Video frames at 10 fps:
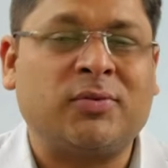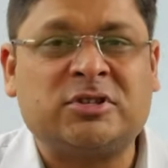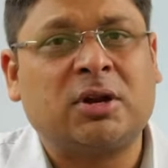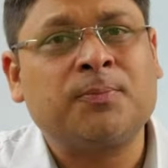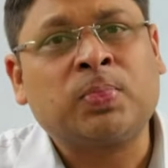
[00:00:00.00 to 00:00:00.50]

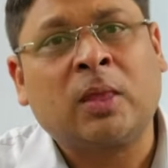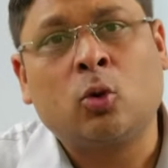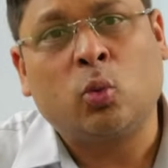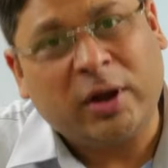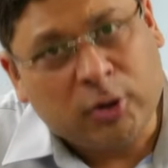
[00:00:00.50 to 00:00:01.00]
which are
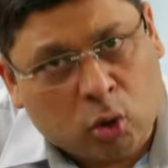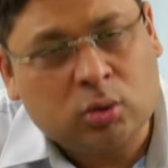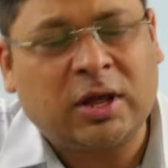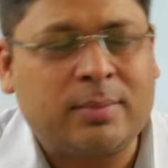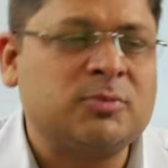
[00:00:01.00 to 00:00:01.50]

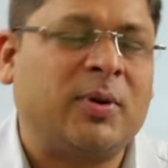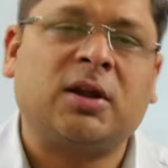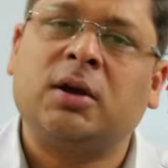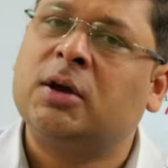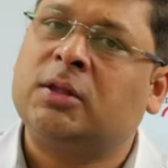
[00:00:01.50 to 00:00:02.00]
well-known names,
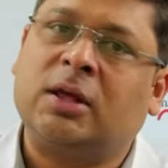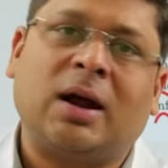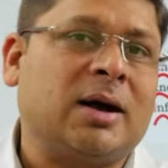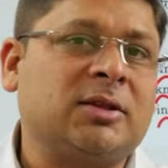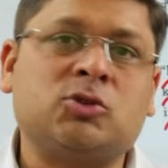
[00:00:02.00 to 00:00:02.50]
but there
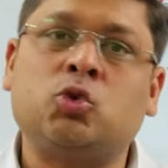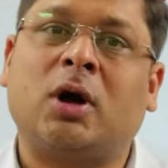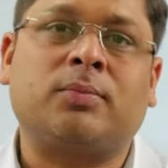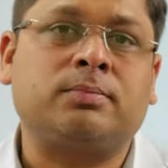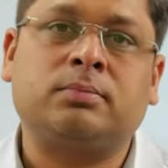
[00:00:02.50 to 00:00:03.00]
are others who
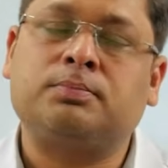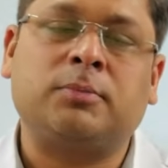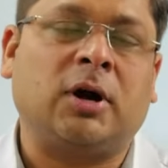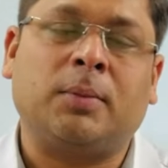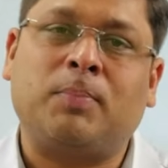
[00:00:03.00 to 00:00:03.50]
are
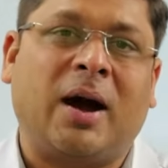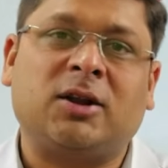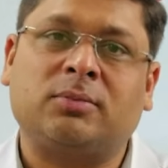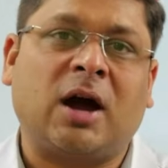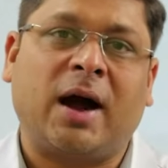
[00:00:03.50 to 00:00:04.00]

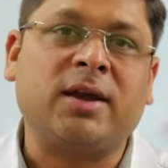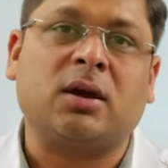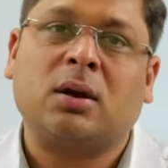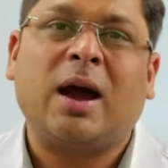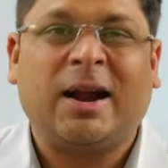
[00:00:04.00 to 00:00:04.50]
part of the
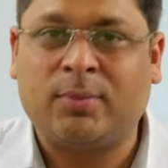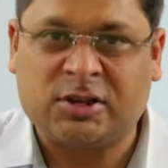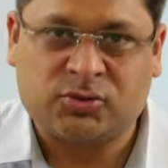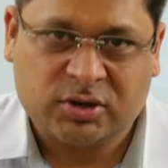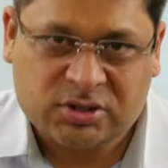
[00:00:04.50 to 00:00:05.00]
higher
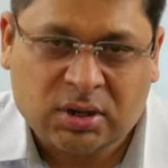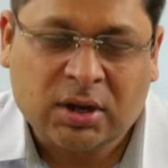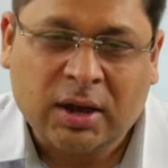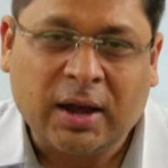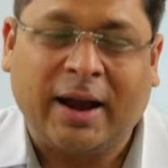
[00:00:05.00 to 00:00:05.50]
administration,
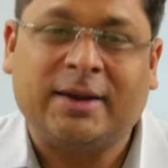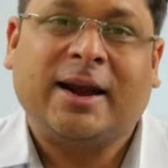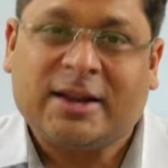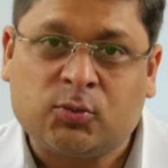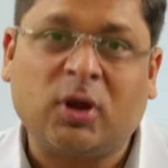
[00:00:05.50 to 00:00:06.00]
and
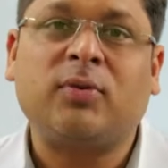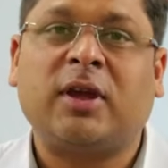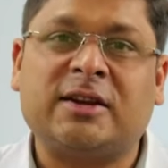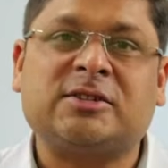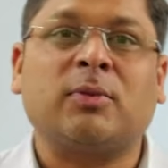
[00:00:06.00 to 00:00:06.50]
that is where we
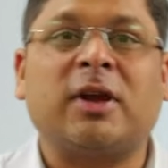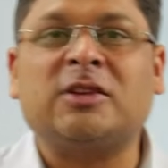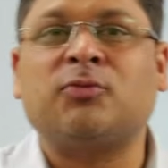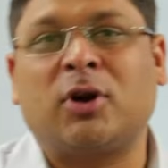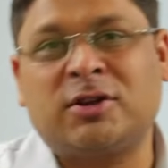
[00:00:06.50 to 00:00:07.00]
get some
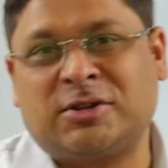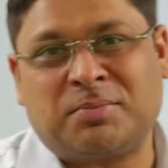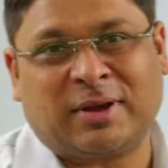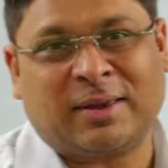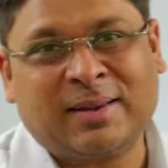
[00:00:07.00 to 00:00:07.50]
keys for decision
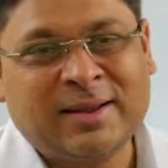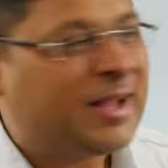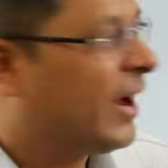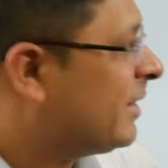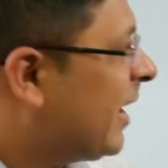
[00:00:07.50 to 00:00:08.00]
making,
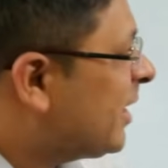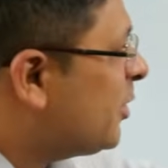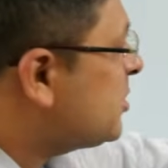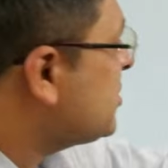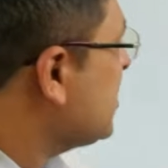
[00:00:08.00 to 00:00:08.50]
and that
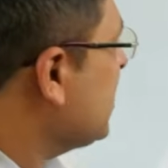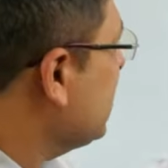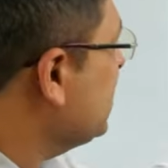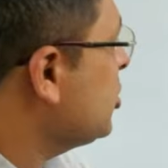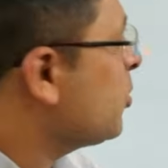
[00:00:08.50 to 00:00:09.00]
gives us
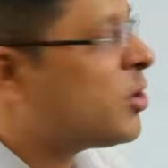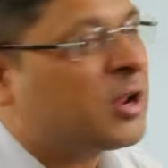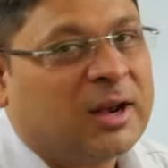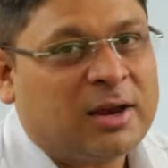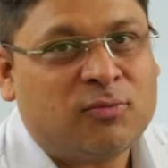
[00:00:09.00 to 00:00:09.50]

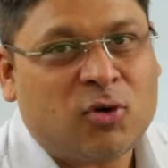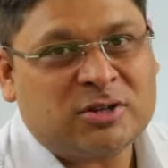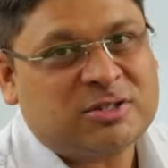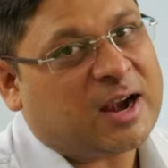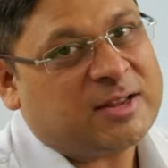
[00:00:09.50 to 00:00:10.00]
geopolitical
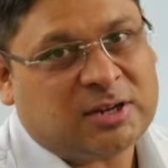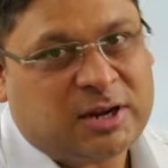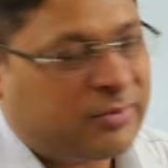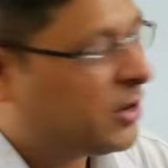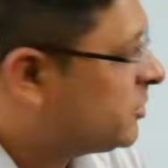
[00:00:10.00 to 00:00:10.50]
influence and strategic
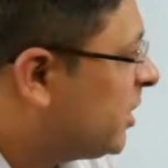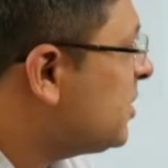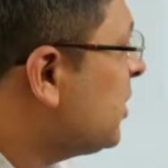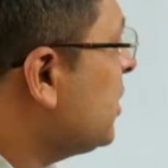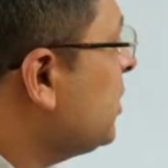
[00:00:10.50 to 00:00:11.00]
leverage, right?
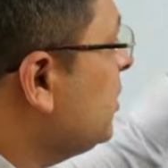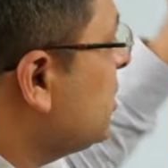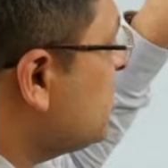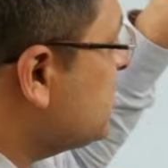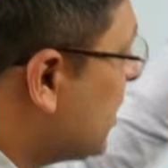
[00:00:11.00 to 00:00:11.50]

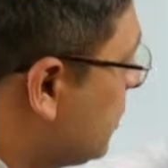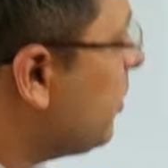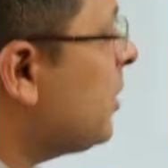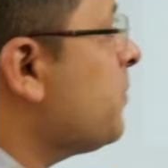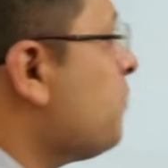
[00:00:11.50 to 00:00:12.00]
This is
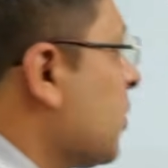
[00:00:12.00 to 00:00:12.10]
statement.